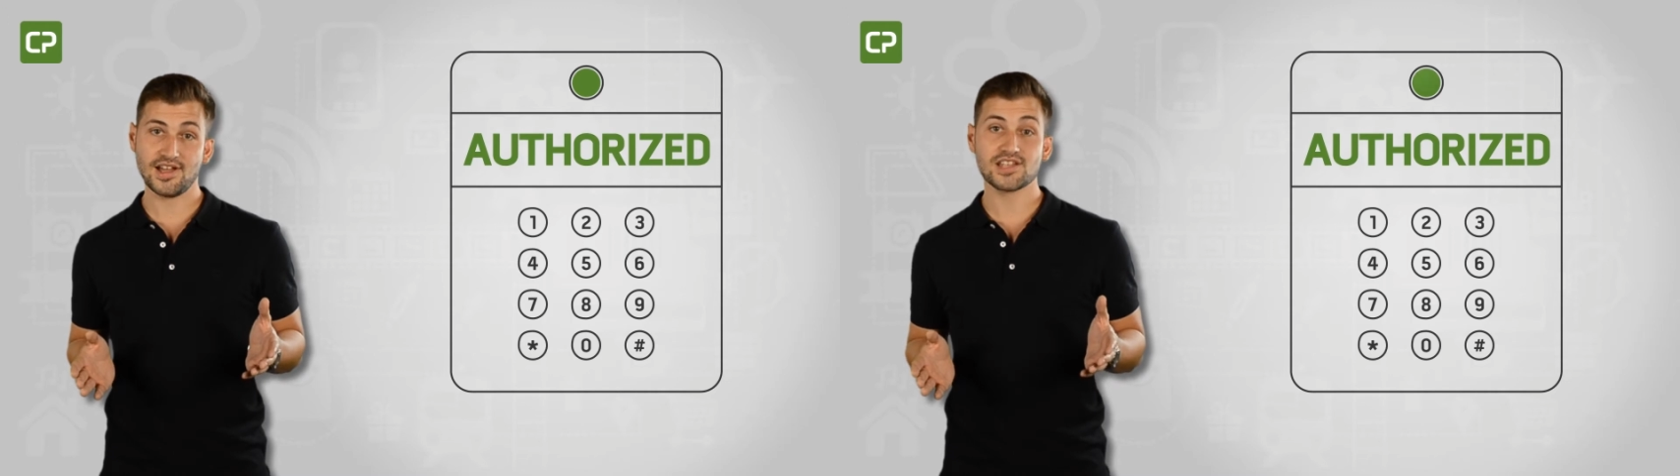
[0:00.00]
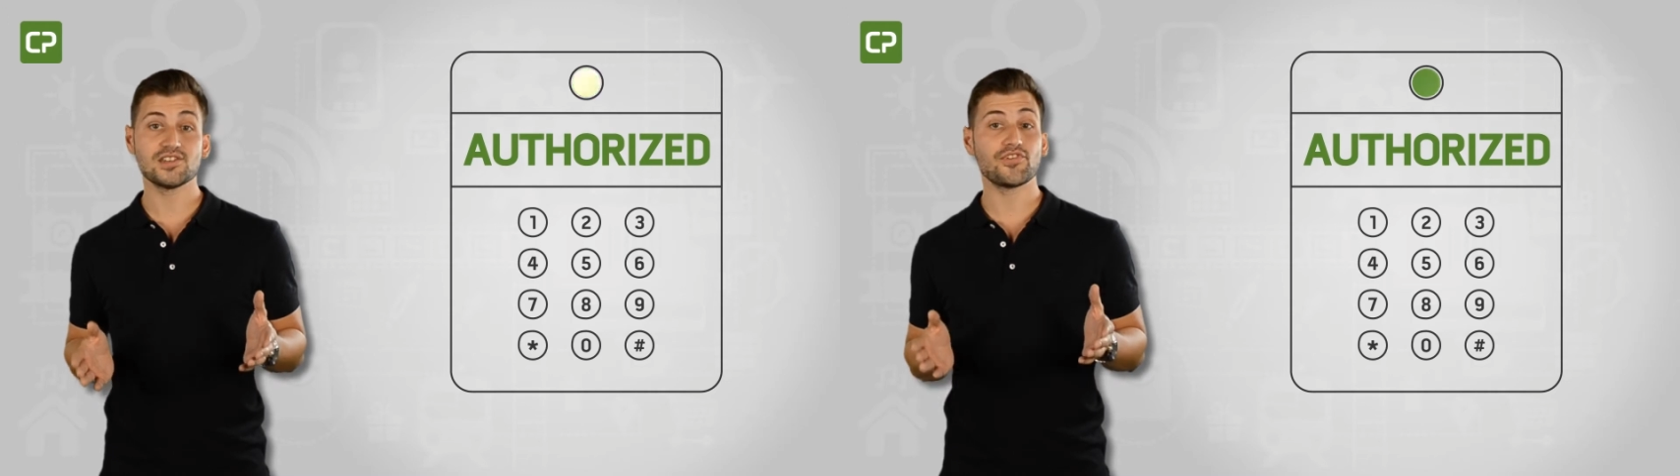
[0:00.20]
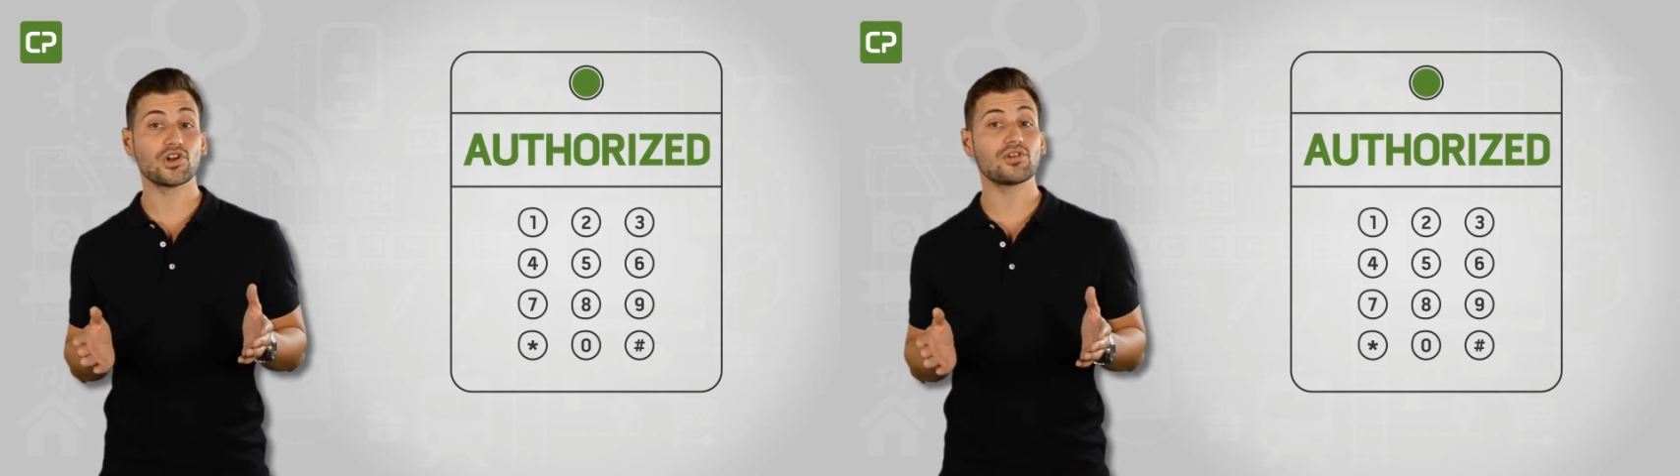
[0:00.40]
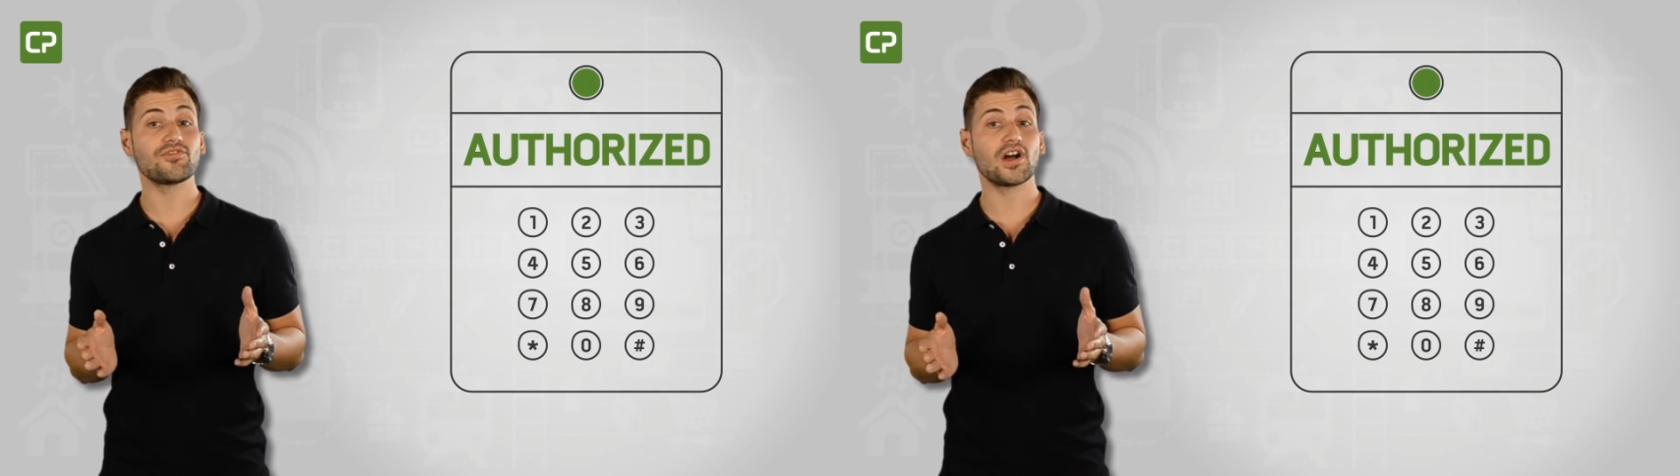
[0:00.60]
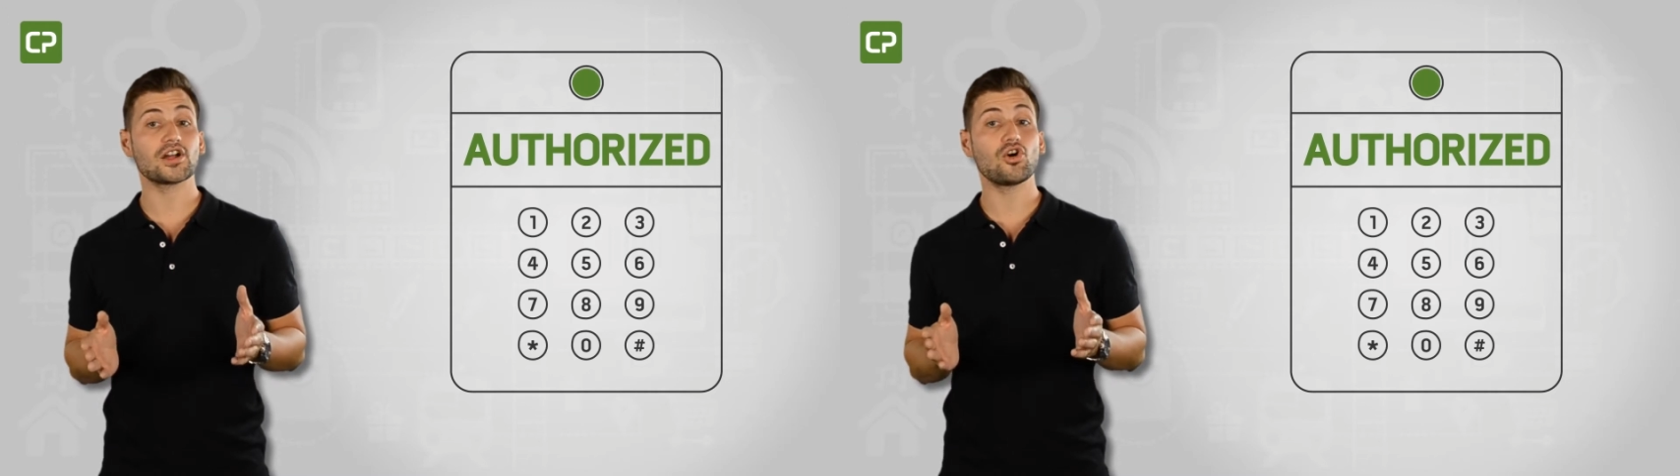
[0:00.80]
to
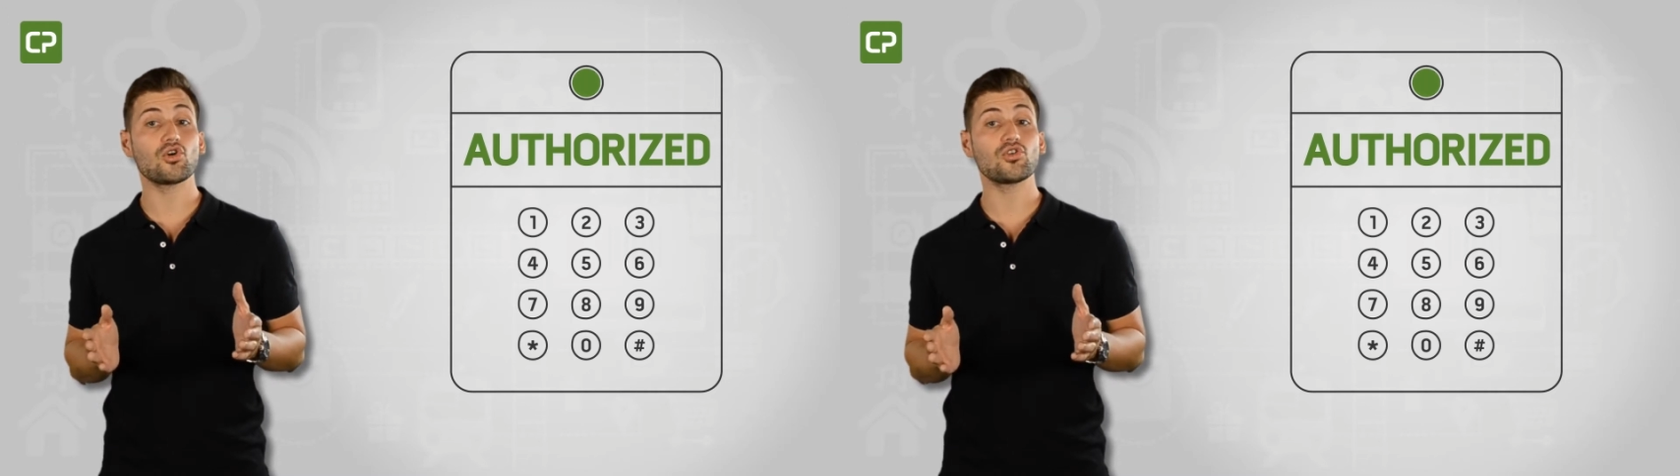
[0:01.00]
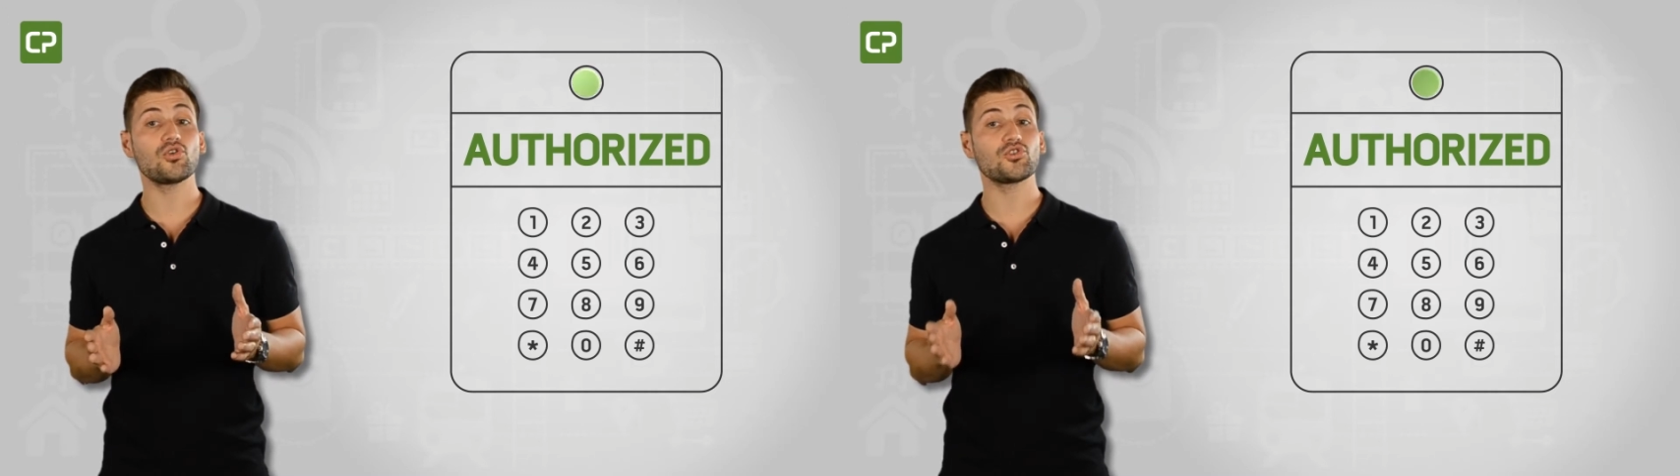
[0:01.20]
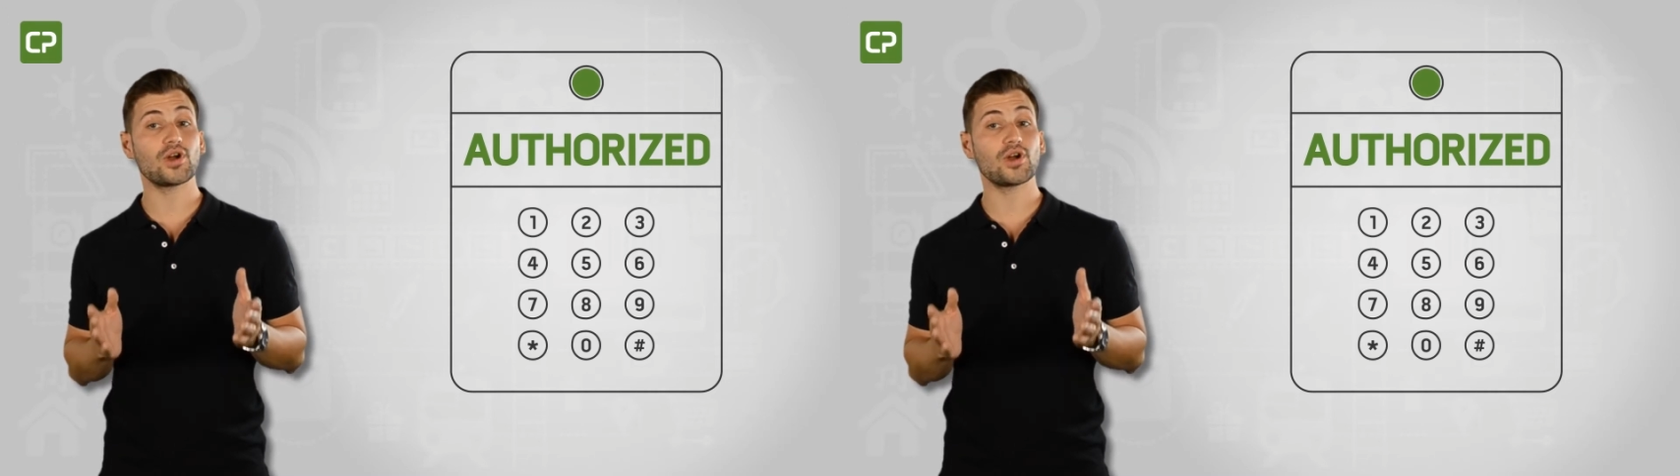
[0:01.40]
verify cardholder